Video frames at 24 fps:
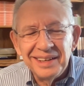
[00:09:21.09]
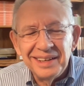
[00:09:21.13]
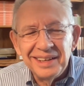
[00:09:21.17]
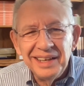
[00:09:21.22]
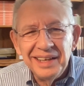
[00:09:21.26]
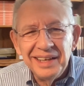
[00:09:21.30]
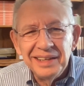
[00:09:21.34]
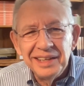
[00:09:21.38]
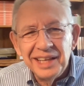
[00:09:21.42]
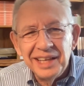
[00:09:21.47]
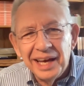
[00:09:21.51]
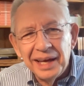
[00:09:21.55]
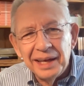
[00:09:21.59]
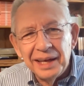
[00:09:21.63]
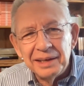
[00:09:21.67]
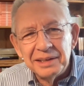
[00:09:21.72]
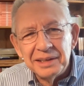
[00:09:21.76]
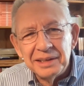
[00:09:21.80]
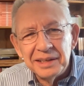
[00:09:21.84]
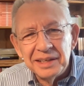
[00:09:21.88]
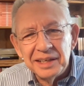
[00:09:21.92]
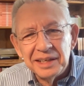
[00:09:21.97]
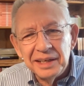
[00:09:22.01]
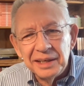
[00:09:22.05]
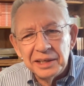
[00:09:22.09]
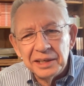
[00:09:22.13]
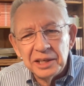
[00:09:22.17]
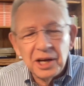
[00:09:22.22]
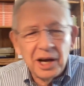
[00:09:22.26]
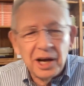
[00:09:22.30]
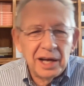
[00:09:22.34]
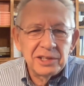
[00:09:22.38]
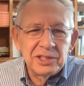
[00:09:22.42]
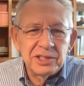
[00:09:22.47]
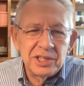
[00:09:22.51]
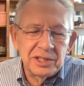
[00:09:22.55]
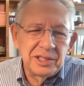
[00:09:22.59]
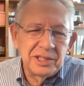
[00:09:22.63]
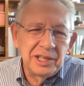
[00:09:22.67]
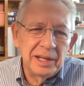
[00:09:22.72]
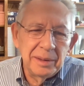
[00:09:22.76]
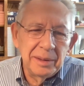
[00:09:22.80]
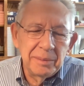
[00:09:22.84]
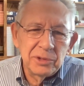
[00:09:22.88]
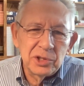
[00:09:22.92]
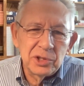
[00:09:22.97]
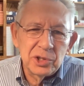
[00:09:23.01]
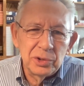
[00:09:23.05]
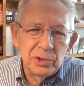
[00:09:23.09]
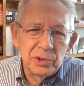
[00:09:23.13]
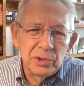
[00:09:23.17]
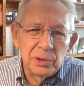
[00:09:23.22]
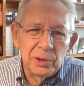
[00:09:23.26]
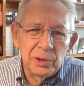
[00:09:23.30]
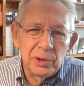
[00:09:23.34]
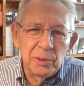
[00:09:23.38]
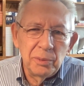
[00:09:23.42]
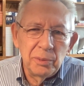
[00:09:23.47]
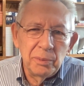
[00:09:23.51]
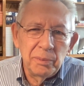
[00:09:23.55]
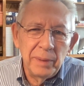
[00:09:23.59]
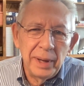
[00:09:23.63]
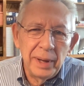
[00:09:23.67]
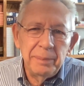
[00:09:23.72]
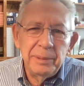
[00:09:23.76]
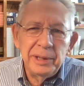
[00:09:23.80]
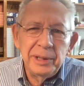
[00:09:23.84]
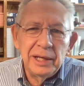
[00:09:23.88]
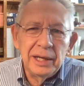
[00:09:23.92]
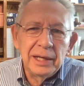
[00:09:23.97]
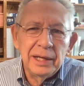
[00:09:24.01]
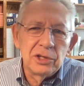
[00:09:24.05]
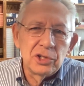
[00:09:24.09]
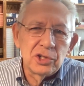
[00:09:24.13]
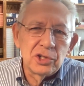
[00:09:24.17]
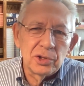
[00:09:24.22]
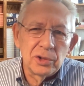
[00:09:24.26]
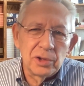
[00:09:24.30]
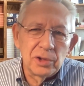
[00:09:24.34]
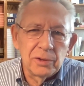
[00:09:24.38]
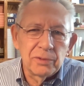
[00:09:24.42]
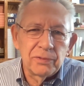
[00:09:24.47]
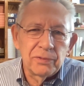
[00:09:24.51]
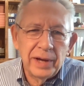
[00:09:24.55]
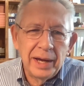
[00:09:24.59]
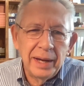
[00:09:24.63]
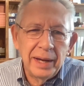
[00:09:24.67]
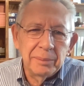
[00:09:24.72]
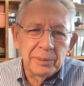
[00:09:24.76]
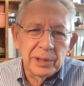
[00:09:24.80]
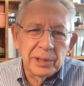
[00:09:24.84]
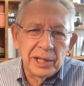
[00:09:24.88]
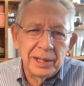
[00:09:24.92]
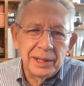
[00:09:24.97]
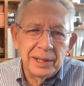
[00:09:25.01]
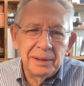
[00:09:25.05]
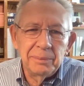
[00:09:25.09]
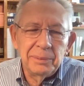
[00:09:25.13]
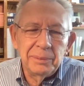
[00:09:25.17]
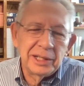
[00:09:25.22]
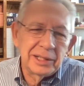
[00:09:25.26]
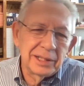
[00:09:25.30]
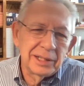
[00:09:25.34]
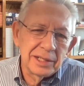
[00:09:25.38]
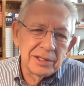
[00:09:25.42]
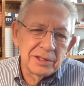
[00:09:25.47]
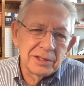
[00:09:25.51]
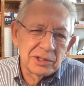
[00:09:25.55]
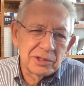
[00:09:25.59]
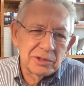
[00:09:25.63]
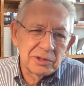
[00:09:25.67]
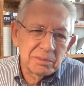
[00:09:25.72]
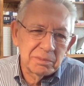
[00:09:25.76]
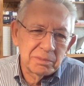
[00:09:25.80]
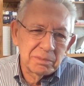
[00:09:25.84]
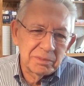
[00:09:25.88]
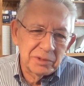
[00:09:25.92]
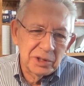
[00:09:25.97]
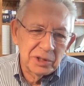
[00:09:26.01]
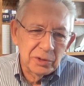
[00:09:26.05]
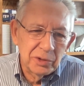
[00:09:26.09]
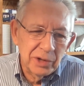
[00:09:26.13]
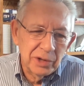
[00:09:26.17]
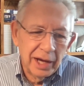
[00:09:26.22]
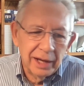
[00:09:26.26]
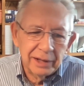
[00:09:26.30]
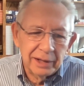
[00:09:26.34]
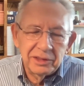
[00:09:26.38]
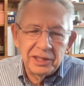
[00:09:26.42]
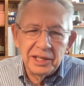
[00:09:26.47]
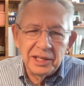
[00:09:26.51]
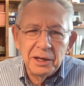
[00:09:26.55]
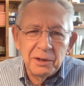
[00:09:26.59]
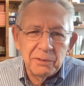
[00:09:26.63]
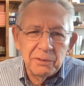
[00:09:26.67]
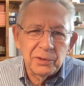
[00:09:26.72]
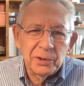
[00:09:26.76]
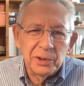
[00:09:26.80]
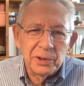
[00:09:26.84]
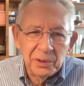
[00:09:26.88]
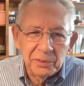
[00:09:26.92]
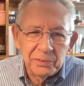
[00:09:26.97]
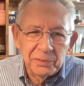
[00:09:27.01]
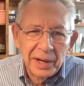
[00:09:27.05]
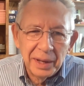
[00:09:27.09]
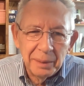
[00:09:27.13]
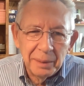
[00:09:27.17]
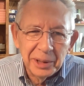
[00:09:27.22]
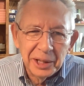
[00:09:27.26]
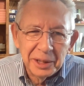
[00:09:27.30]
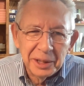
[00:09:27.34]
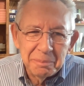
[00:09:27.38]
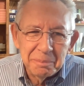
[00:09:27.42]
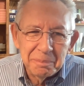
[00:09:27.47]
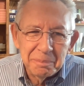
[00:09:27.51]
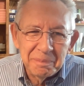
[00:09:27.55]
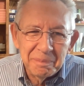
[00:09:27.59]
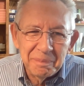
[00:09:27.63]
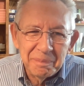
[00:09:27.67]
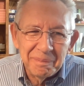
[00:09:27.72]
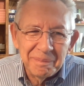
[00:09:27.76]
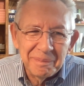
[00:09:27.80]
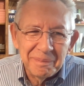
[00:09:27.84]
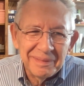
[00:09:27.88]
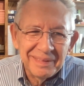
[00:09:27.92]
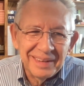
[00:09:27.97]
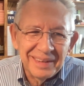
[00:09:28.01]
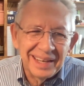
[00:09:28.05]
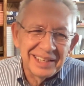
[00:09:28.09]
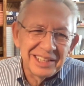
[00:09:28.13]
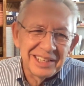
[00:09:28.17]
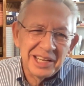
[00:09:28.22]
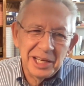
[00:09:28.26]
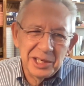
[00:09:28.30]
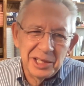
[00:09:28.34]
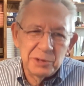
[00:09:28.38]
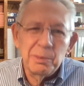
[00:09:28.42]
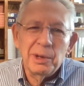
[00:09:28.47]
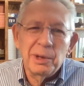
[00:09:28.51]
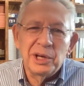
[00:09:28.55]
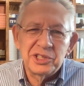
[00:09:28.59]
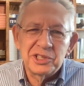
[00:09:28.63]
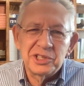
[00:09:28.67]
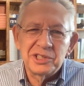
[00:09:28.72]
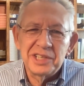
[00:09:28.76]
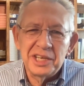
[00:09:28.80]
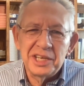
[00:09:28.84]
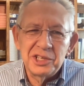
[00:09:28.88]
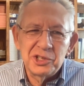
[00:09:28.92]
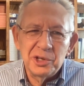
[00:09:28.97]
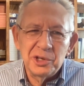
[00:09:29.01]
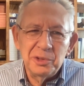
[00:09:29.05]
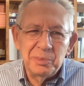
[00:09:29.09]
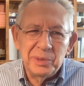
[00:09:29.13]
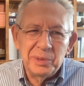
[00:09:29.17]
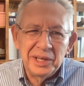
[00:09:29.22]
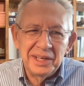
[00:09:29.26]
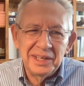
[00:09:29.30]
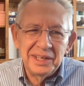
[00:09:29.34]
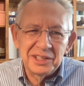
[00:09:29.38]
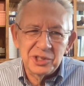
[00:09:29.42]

in that it causes them to maybe injure their family because they're not there for their family. They should be.